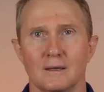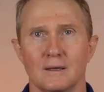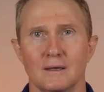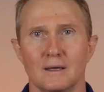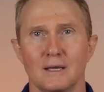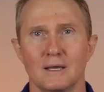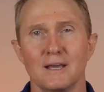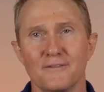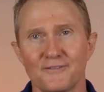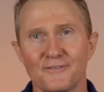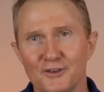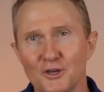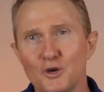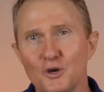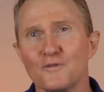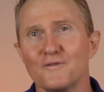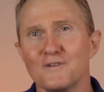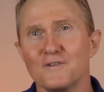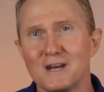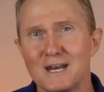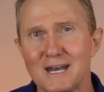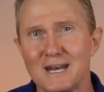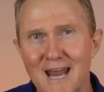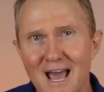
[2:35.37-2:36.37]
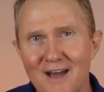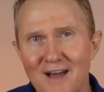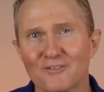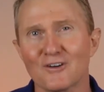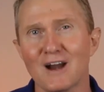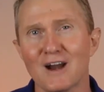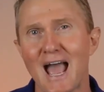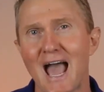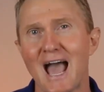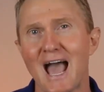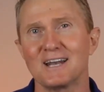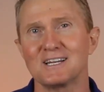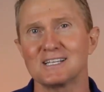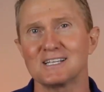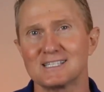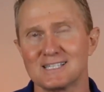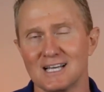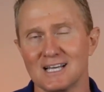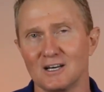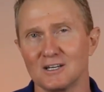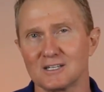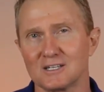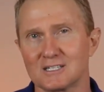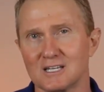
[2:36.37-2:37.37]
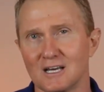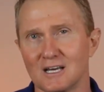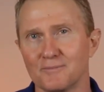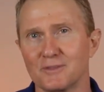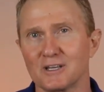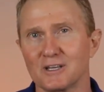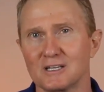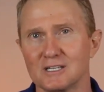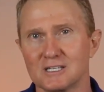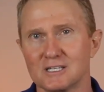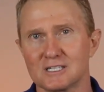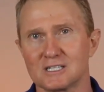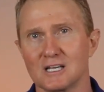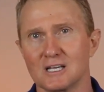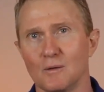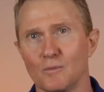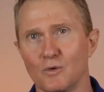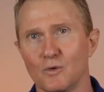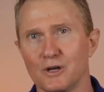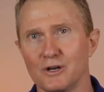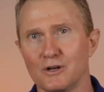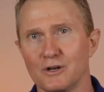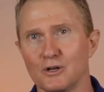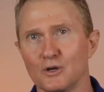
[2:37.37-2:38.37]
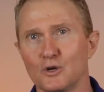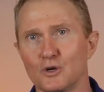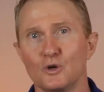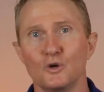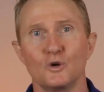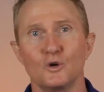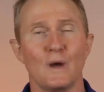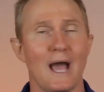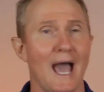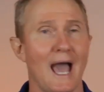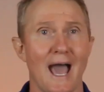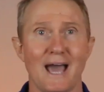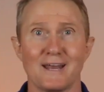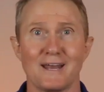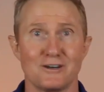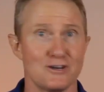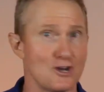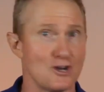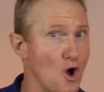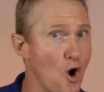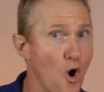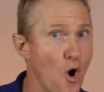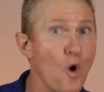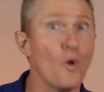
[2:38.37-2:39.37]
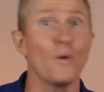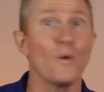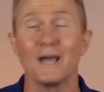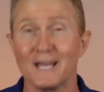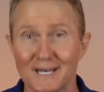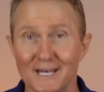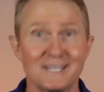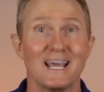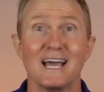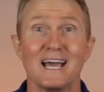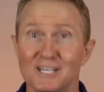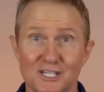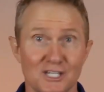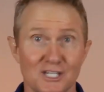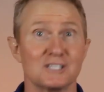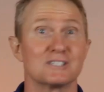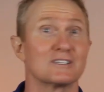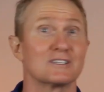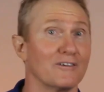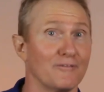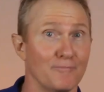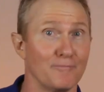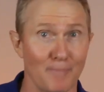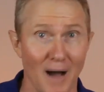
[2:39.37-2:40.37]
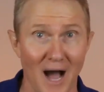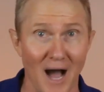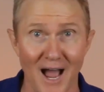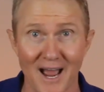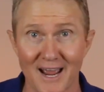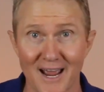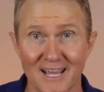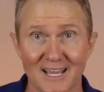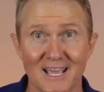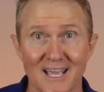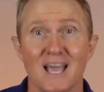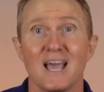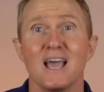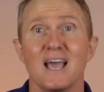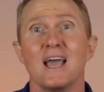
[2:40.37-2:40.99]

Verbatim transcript: If you've never had to sell something to someone who had no intentions of buying